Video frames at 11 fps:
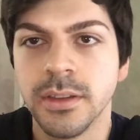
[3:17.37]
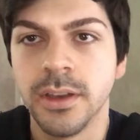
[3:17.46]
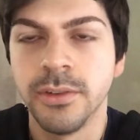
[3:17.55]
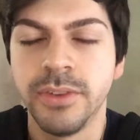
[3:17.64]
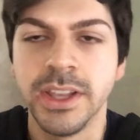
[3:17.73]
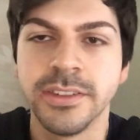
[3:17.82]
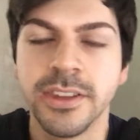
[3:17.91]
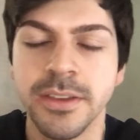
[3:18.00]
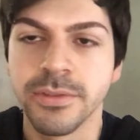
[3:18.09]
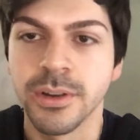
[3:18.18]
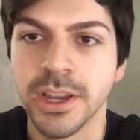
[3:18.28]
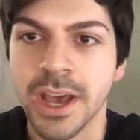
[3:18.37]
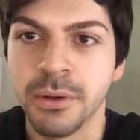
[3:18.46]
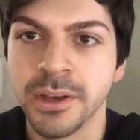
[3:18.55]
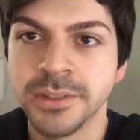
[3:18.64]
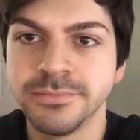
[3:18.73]
I fell asleep for an
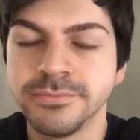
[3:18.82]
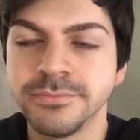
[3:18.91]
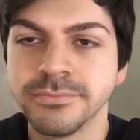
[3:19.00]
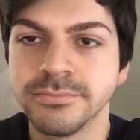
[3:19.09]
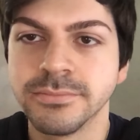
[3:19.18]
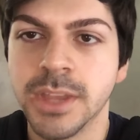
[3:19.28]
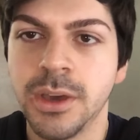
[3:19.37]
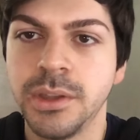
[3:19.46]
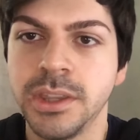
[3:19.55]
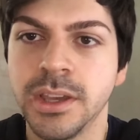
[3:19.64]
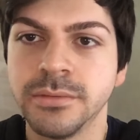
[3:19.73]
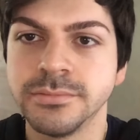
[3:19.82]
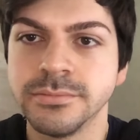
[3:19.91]
hour. Going now.